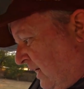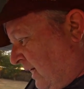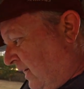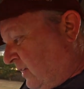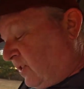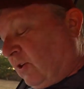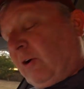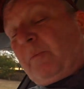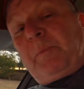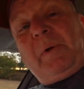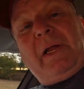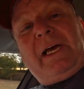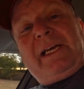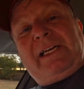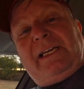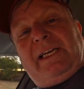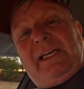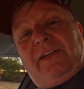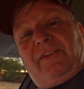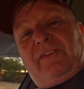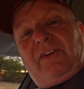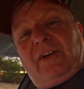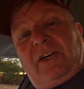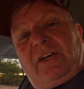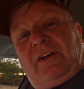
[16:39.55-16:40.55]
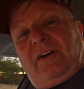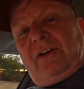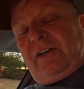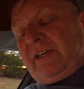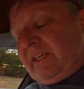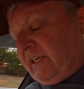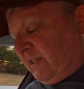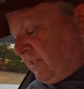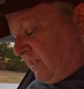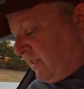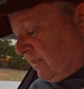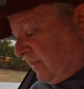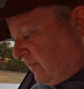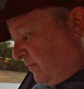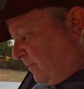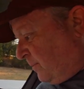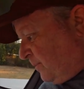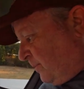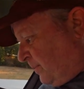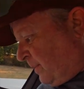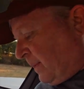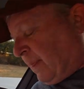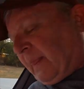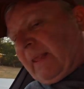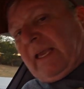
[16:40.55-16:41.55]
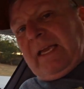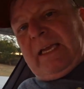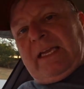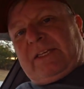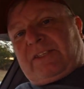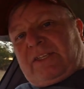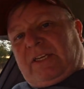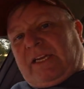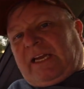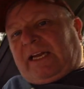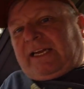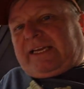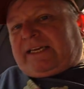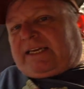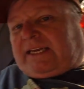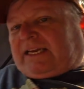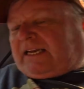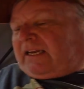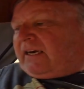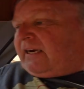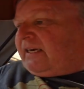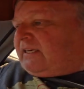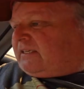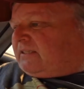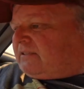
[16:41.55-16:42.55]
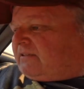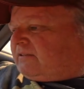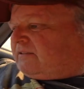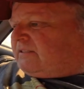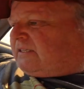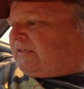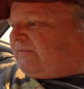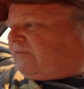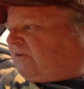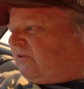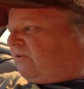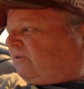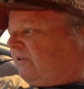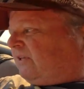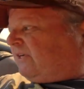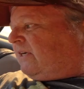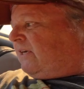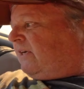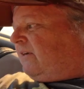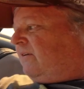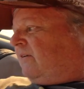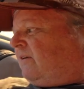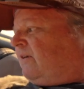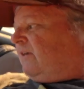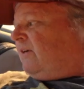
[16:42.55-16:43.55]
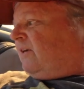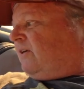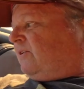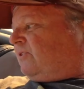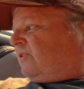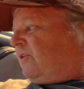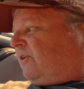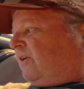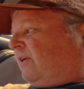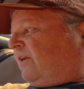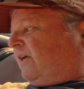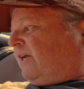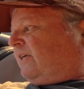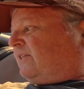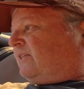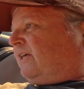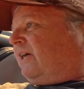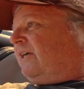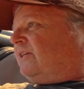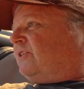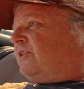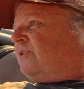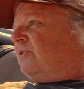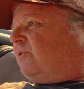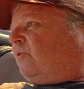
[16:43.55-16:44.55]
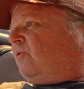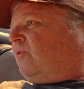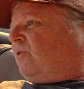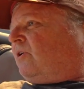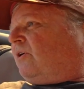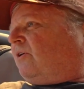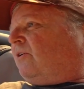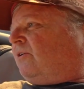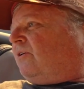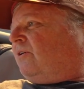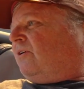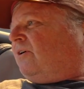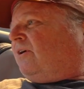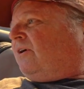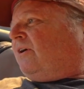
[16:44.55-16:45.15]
It's not plugged in, so I can't test it. It's an LED light. Let's have a look at there. It's got a nice high stalk.